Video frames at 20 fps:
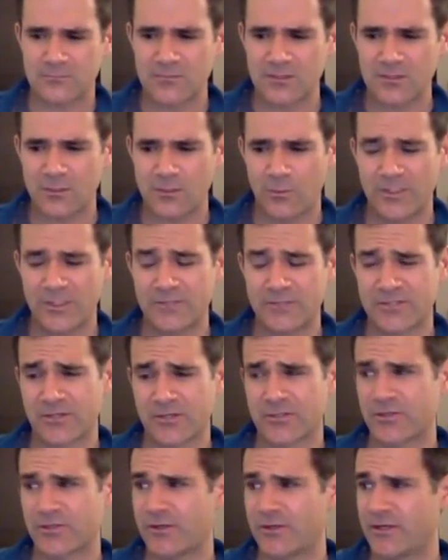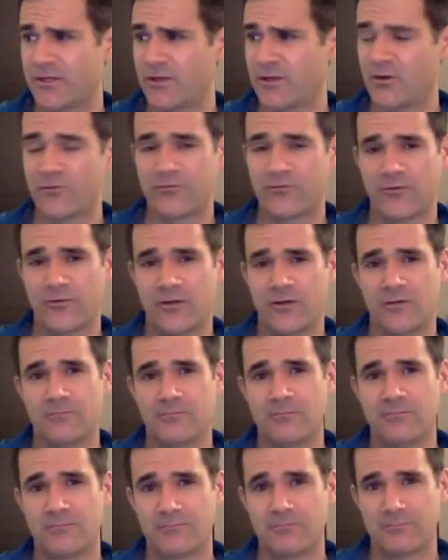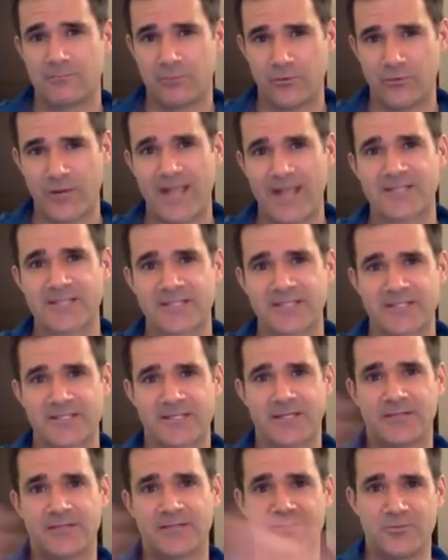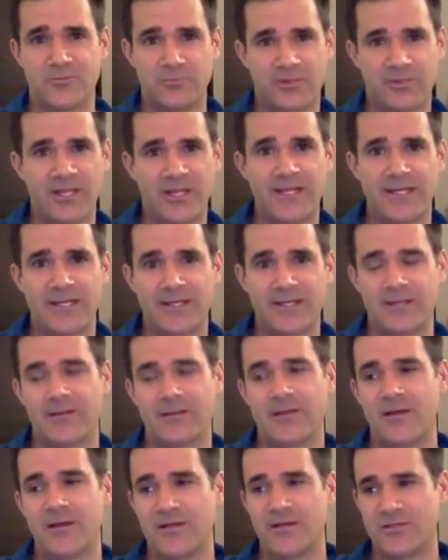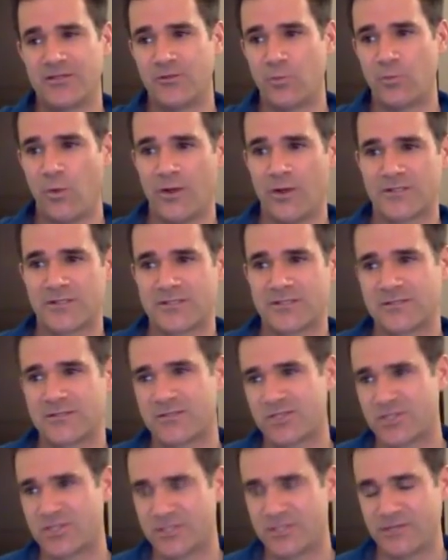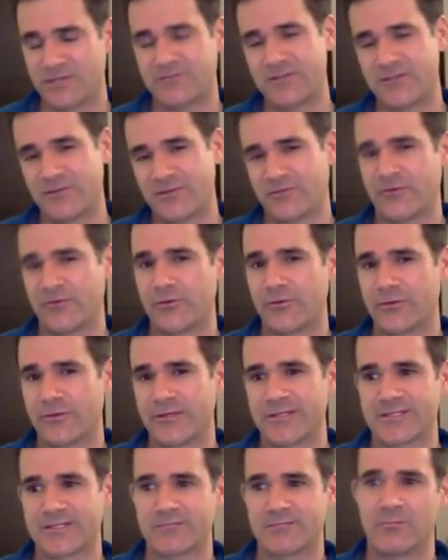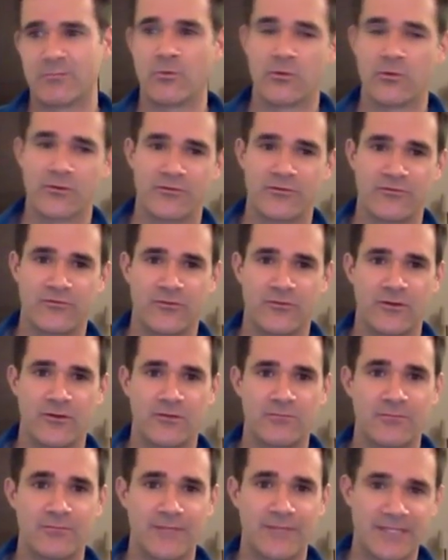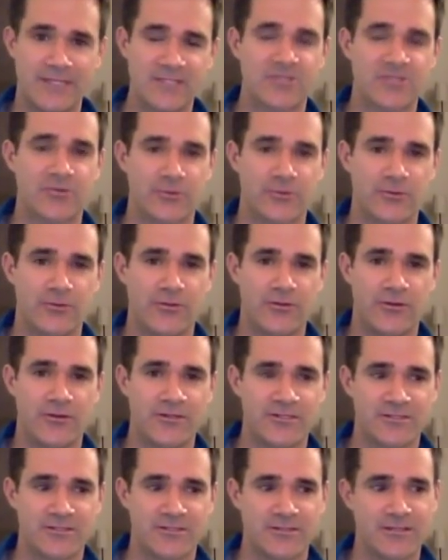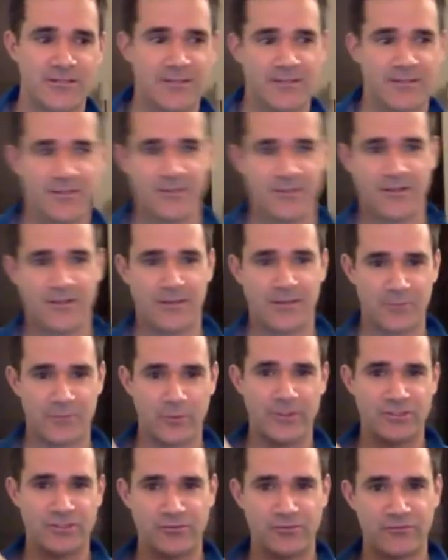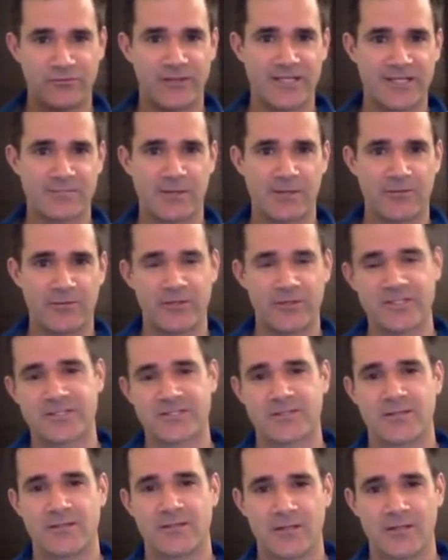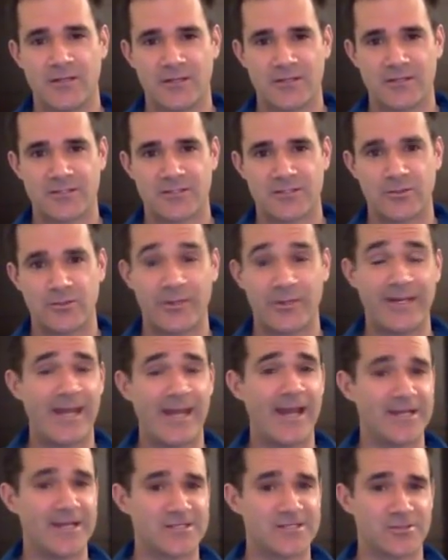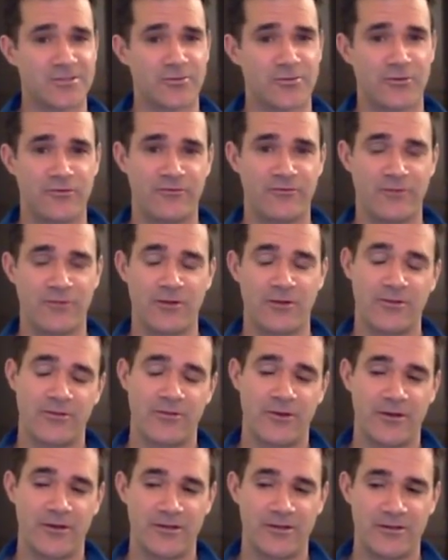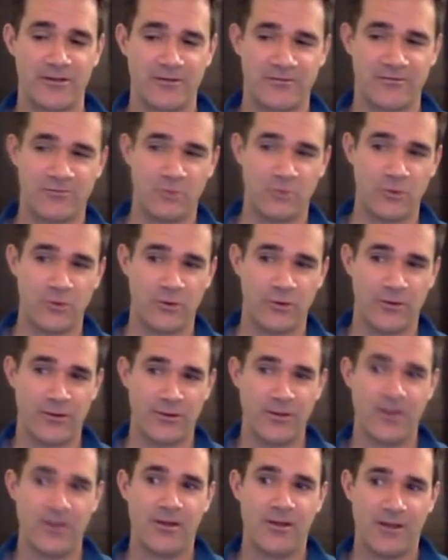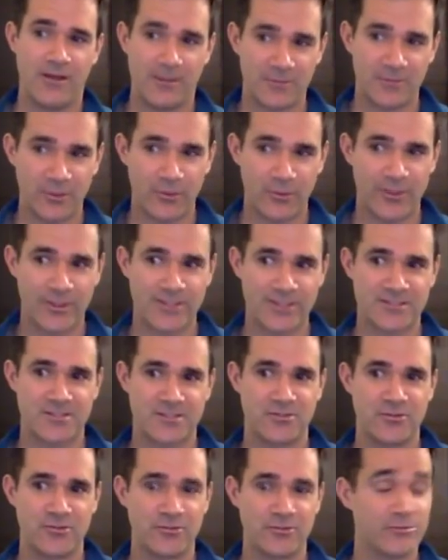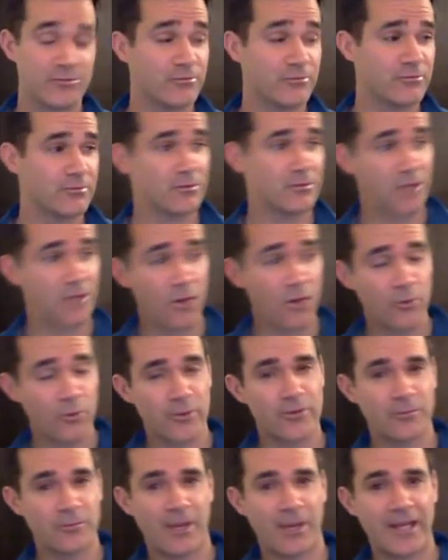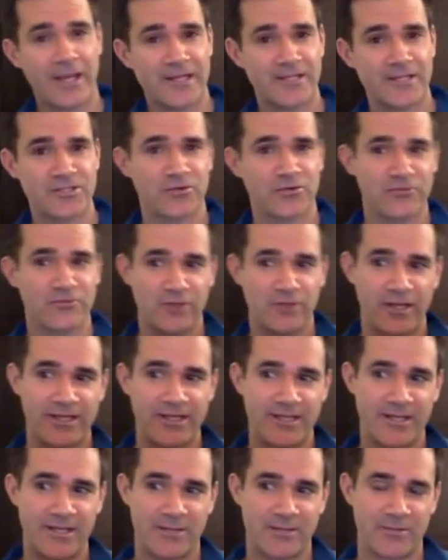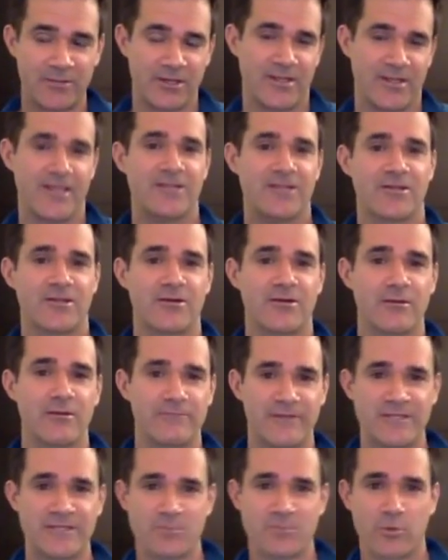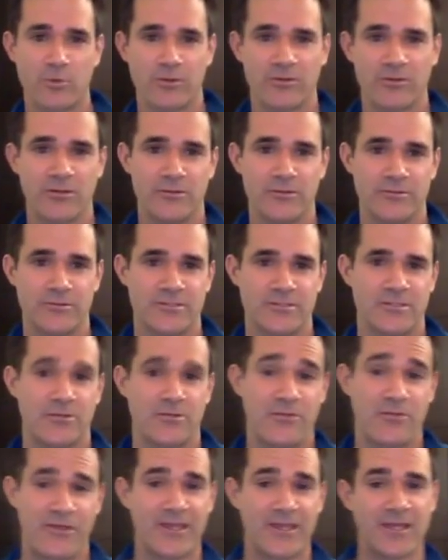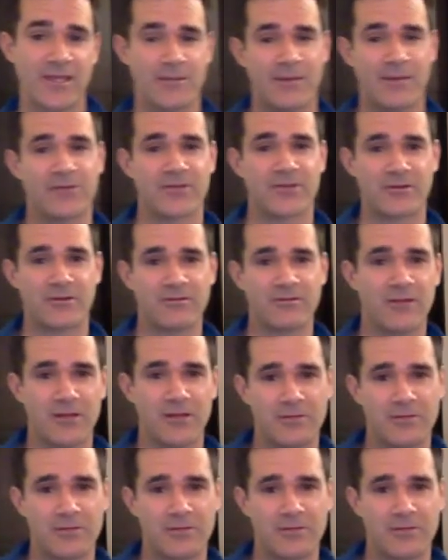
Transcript: when you start trying to go from practicing to playing, you want to shift your focus more from internal thoughts, like I'm going to flex my wrist, to an external thought of more, I'm going to lower my initial flight and I'm going to get the club face more closed. So thinking about the club